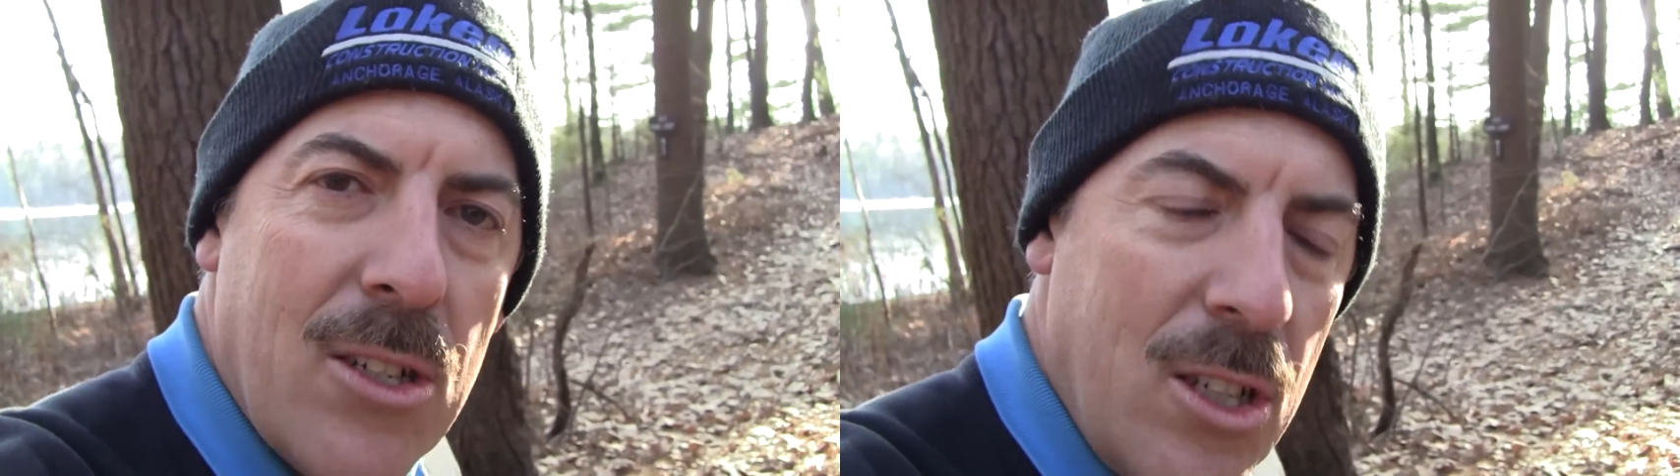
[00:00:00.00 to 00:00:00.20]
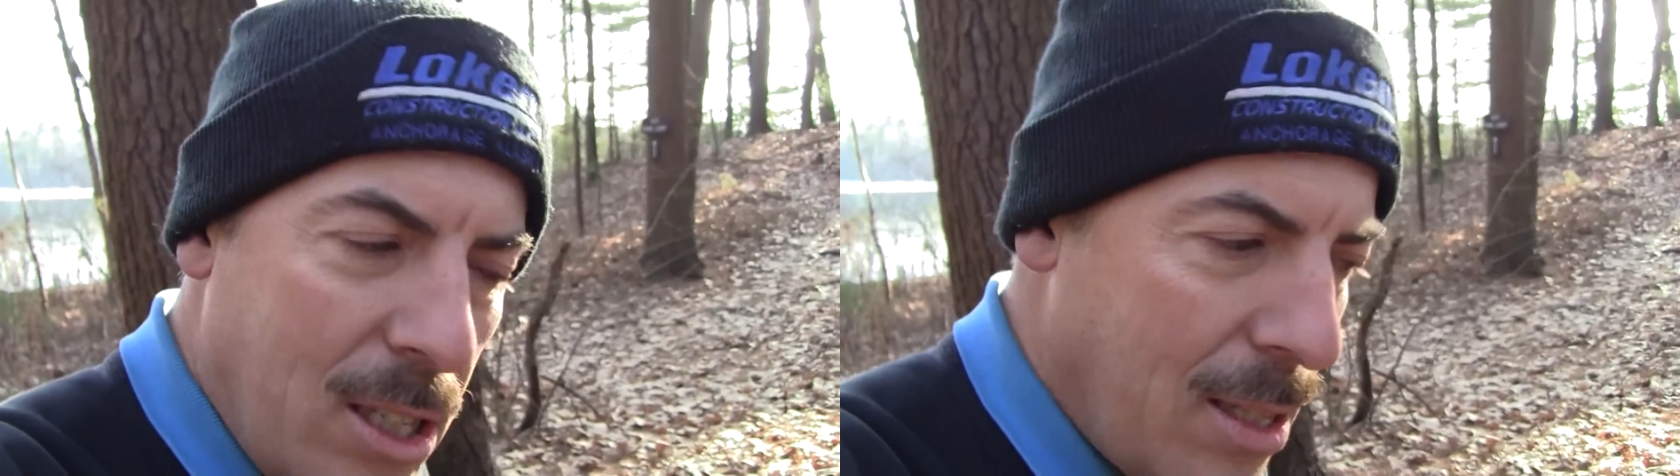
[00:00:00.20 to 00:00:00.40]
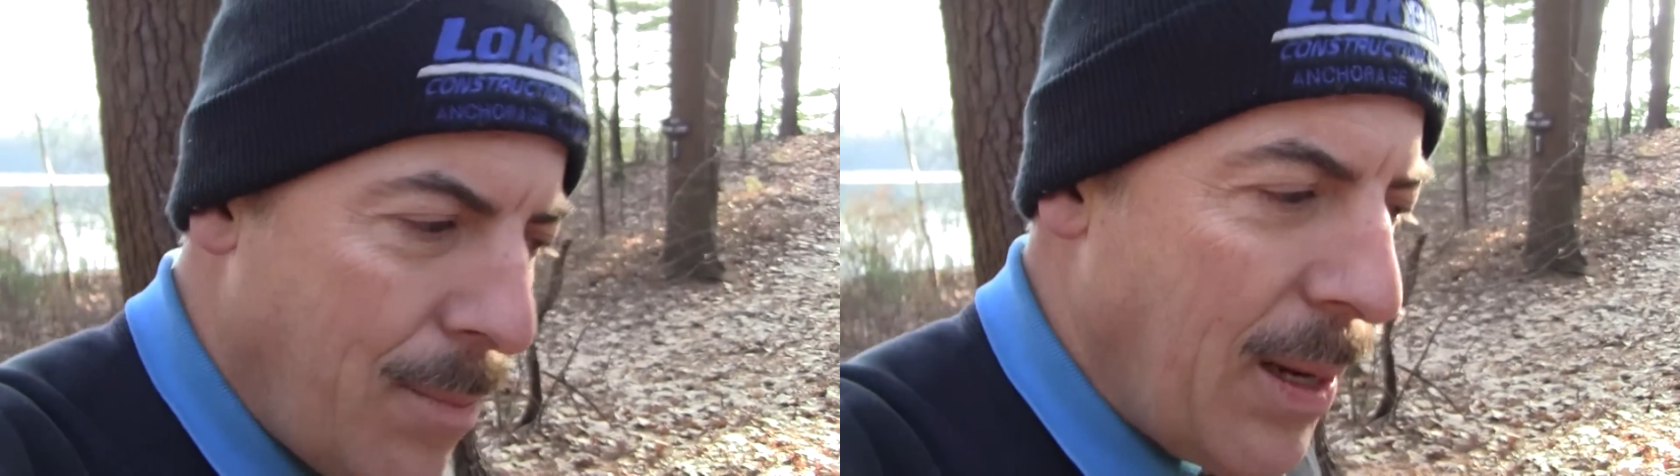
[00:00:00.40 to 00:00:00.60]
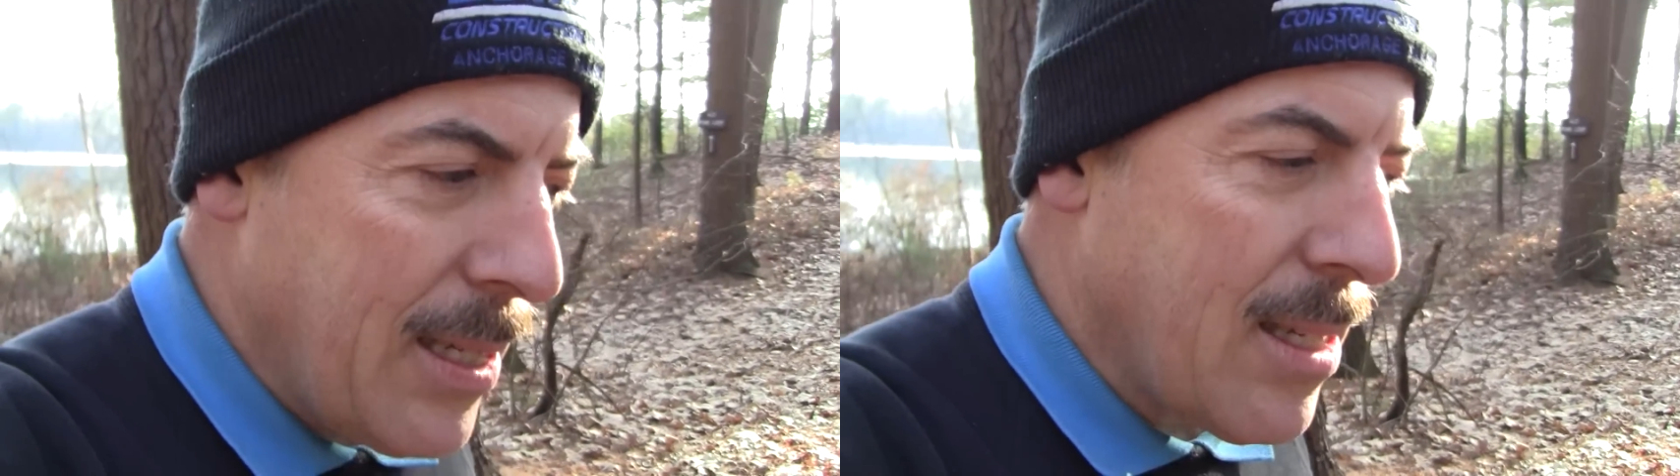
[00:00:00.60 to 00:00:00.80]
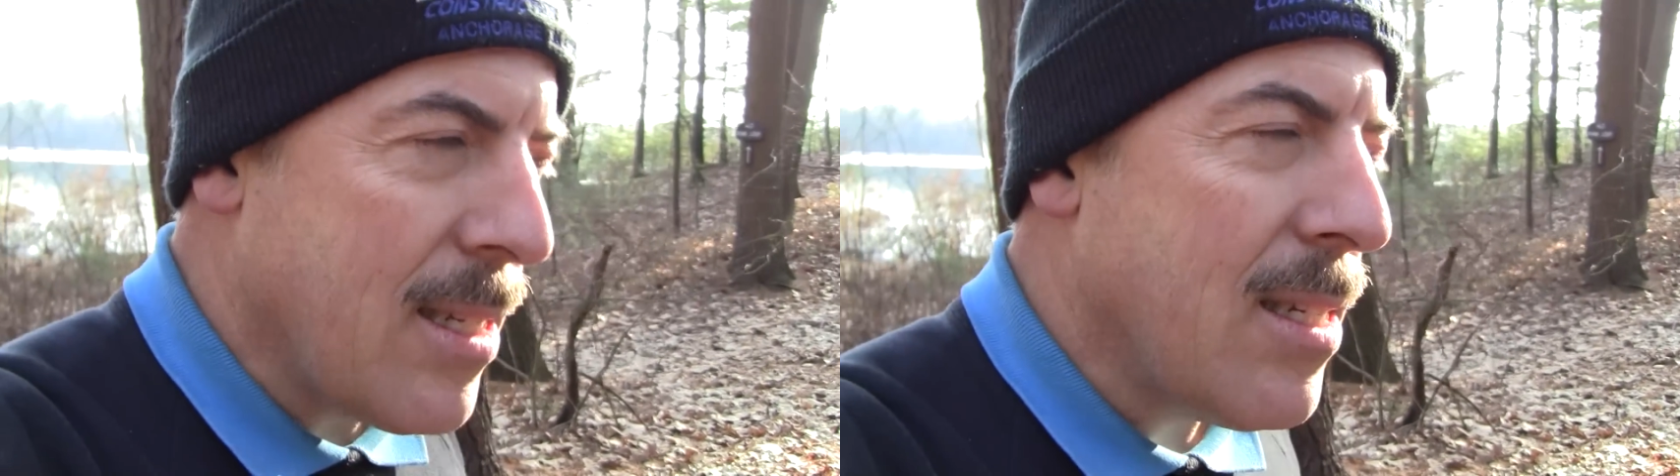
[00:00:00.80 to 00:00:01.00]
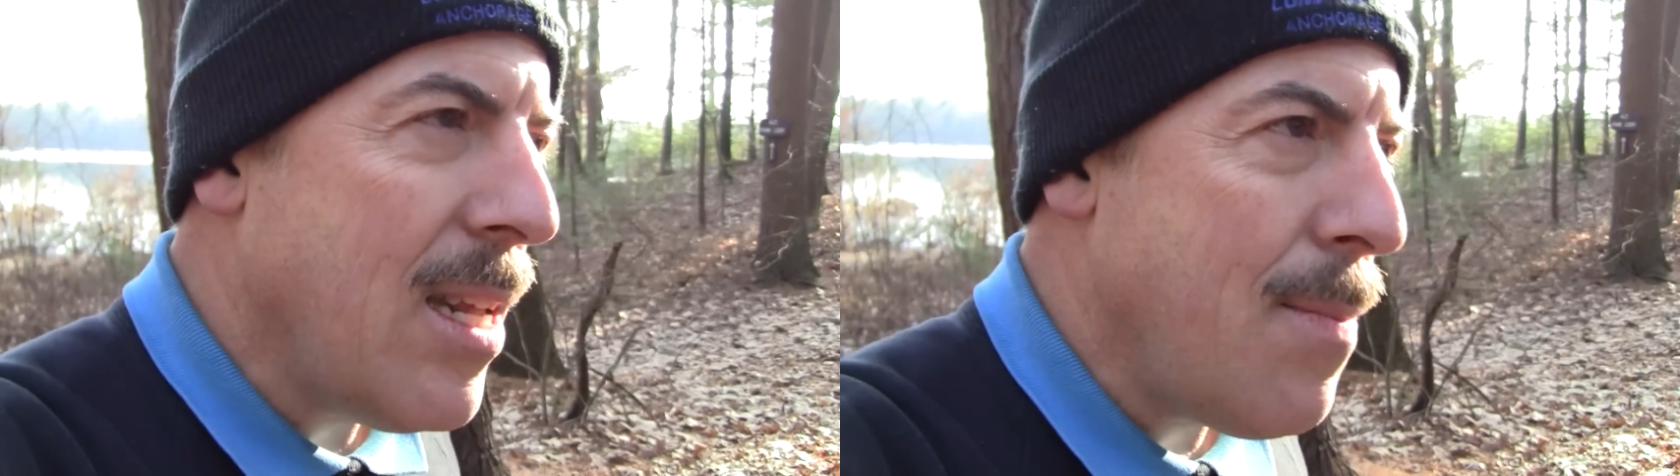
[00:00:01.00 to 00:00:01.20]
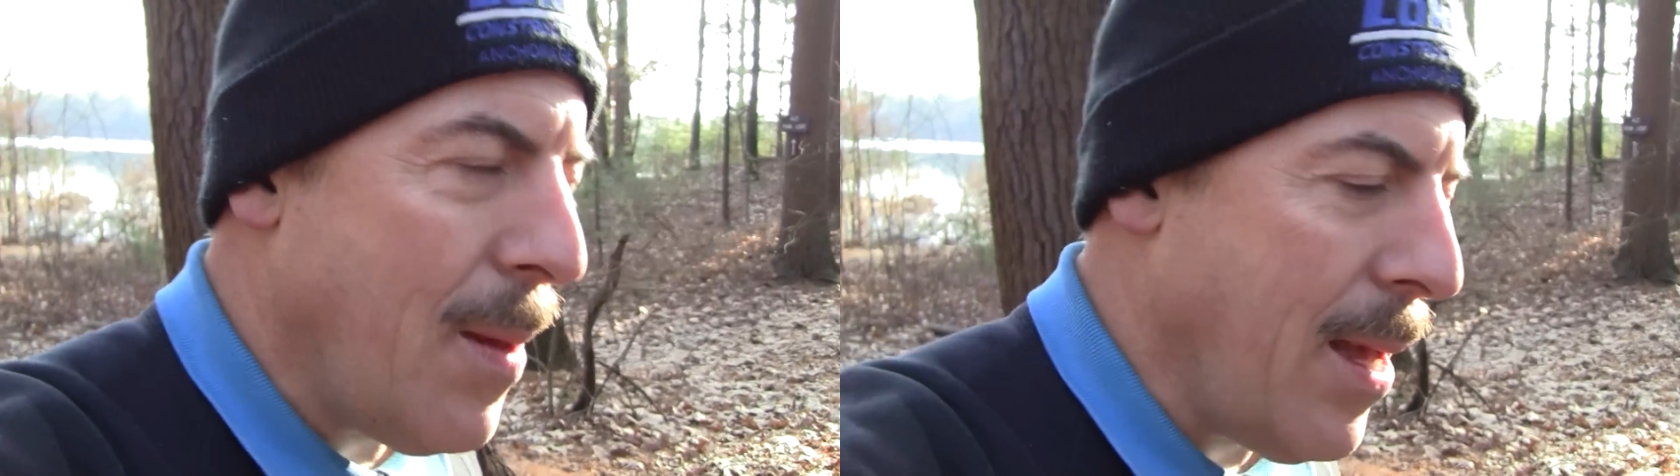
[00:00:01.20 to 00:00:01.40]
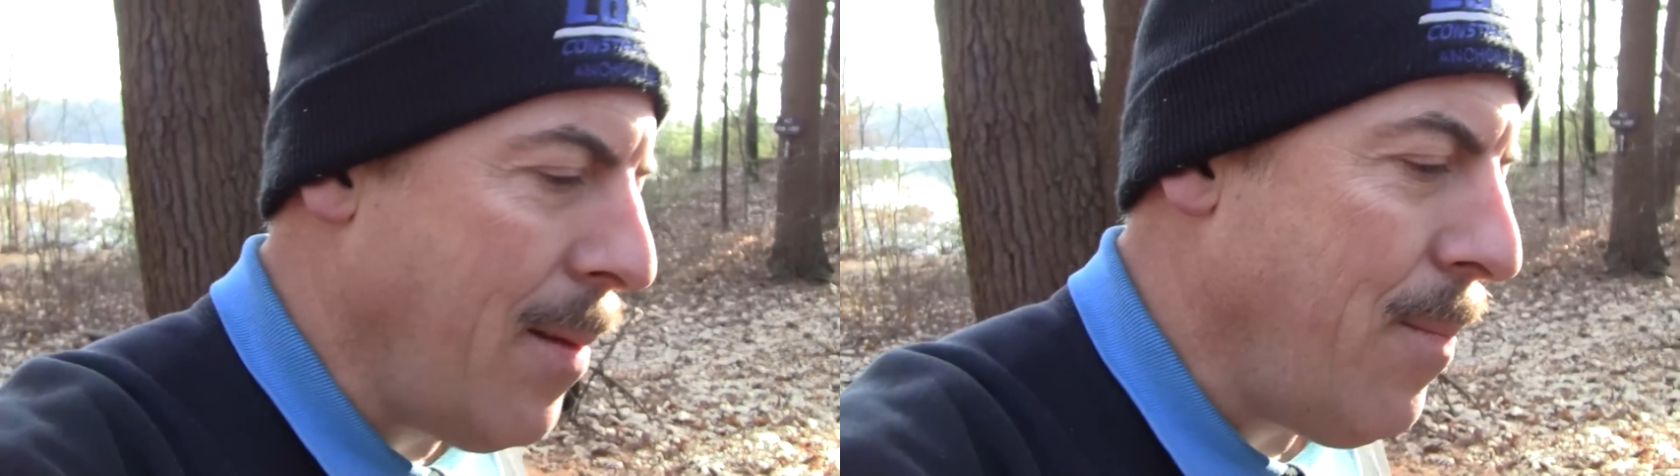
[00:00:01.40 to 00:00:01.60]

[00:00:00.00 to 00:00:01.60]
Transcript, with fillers: just someplace to sleep in.